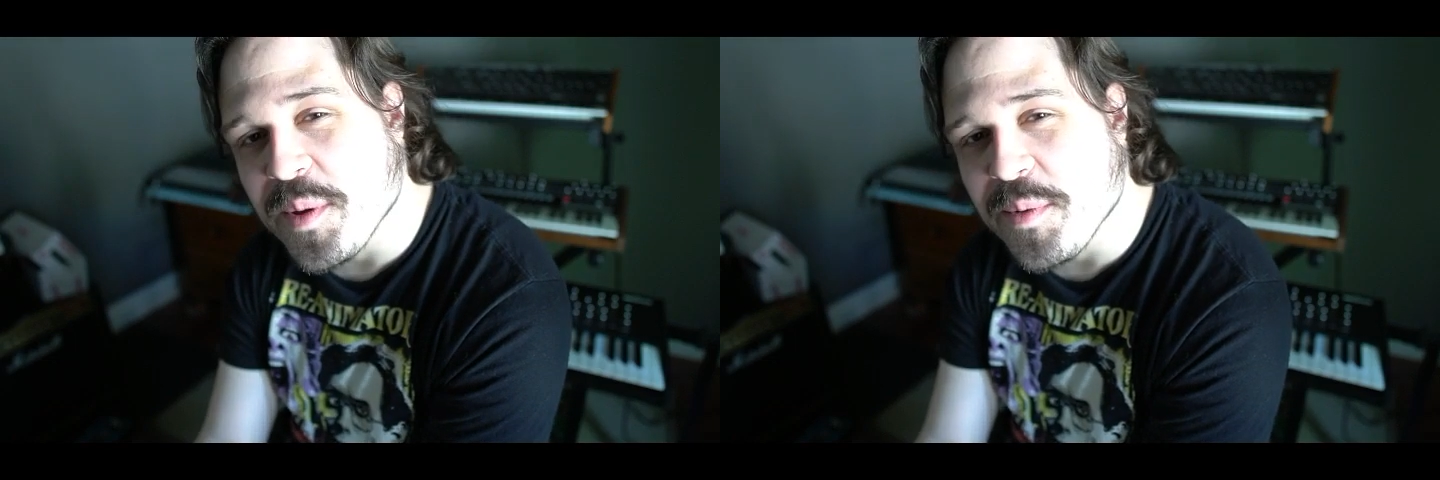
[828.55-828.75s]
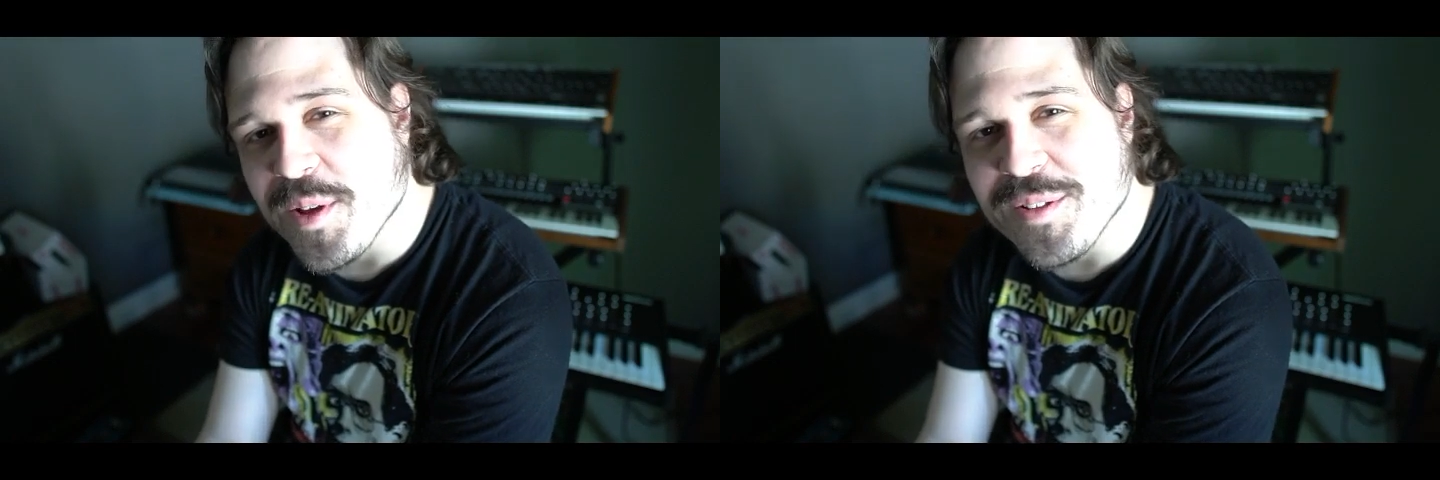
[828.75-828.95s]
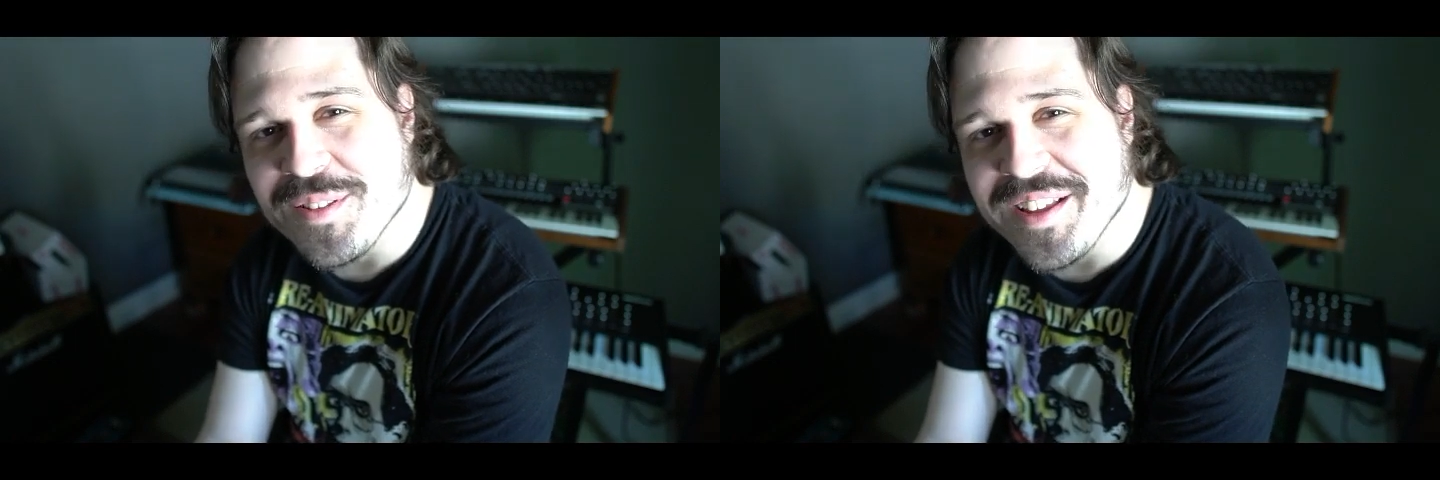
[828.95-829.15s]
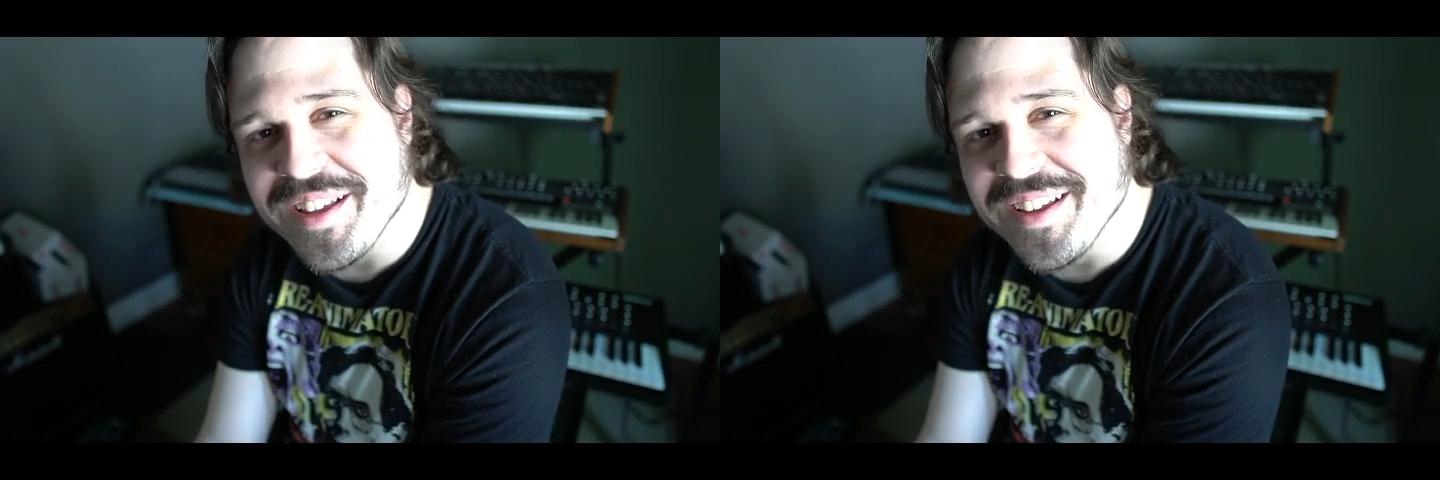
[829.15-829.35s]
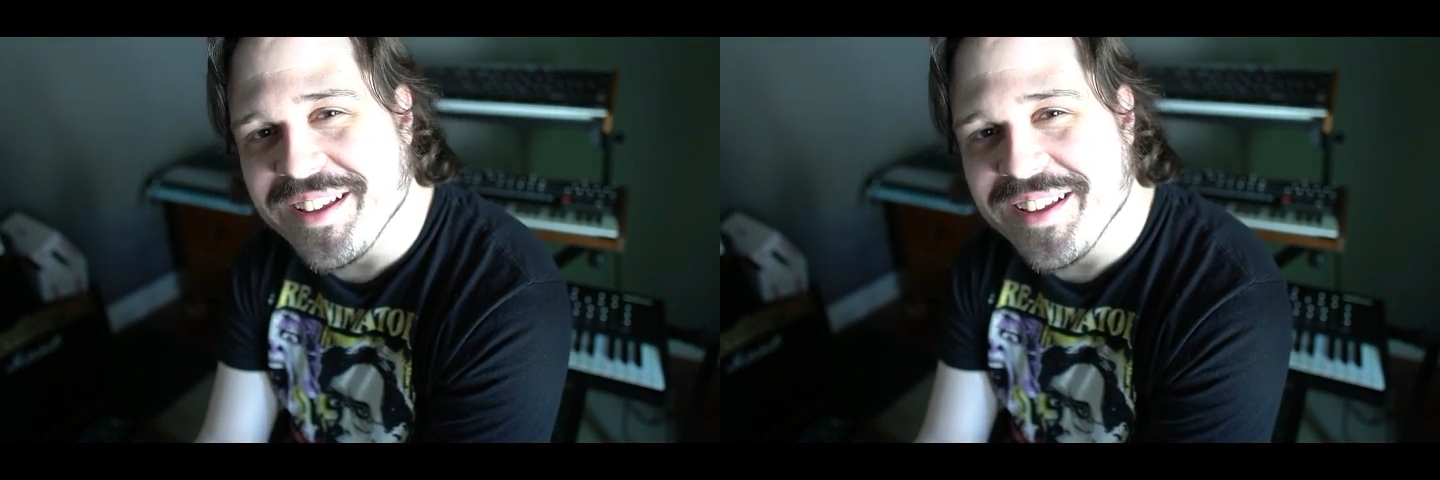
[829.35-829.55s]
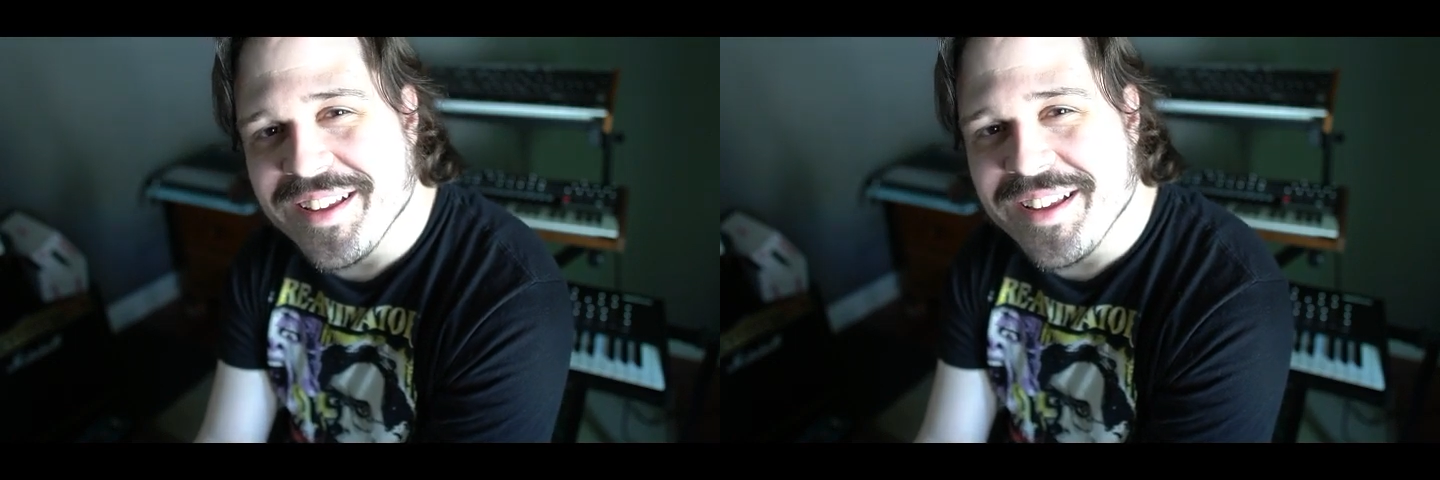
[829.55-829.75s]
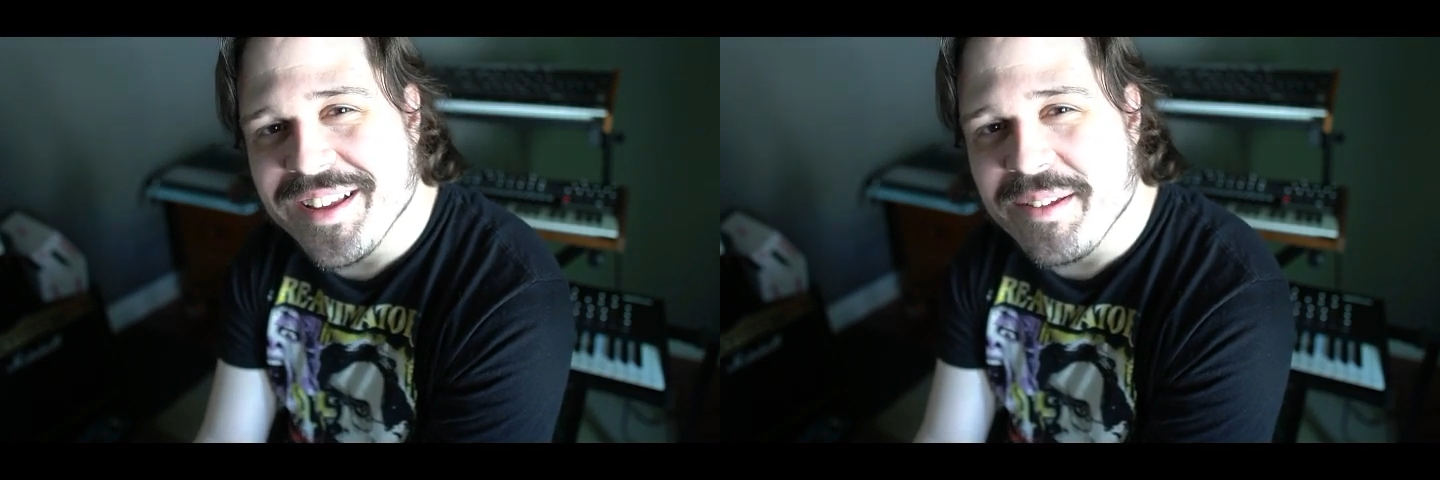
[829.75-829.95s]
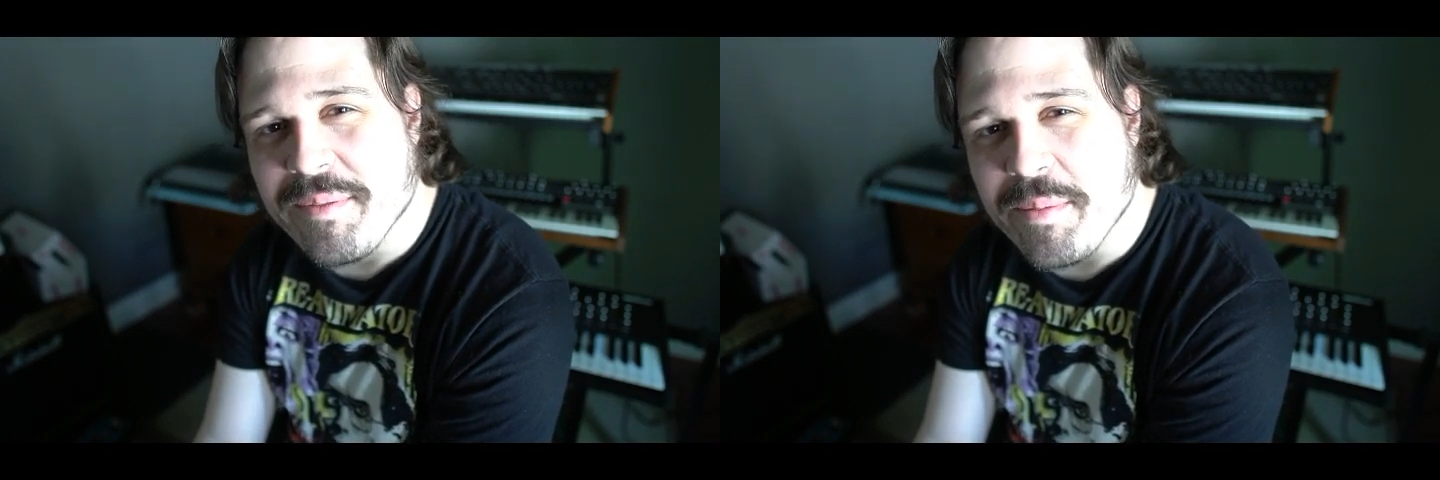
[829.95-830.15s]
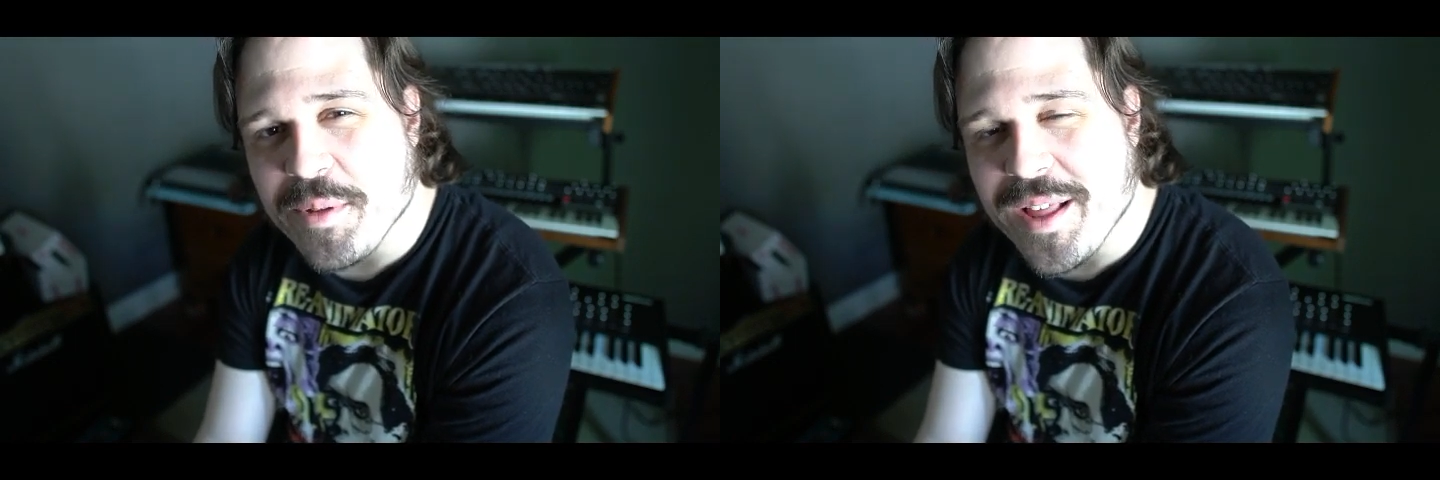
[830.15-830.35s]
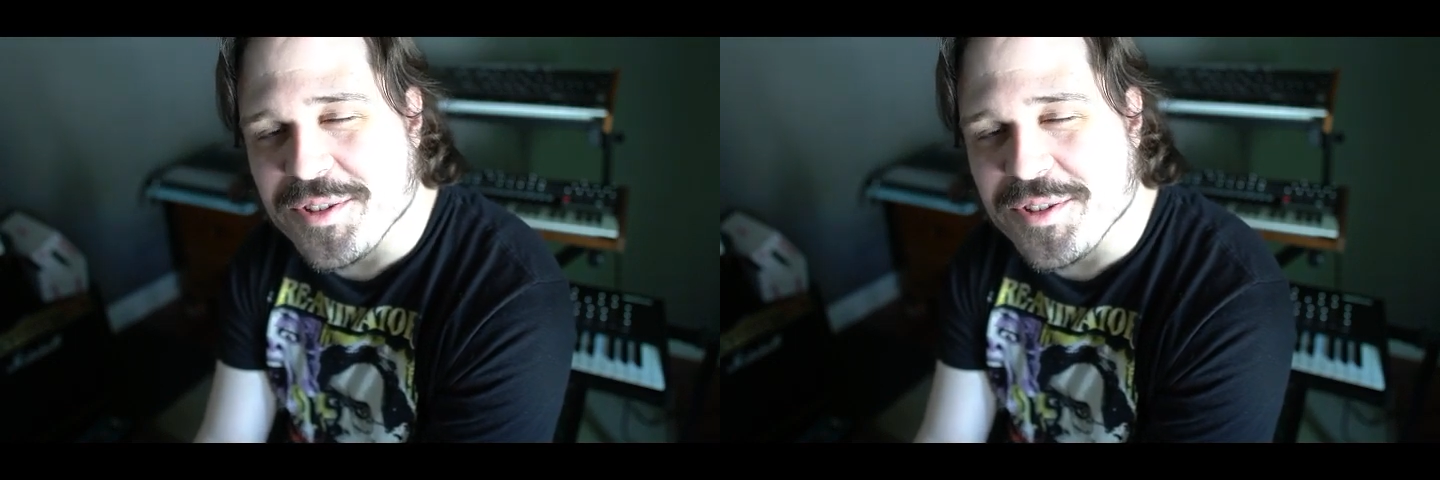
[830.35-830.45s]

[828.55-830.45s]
maybe you'll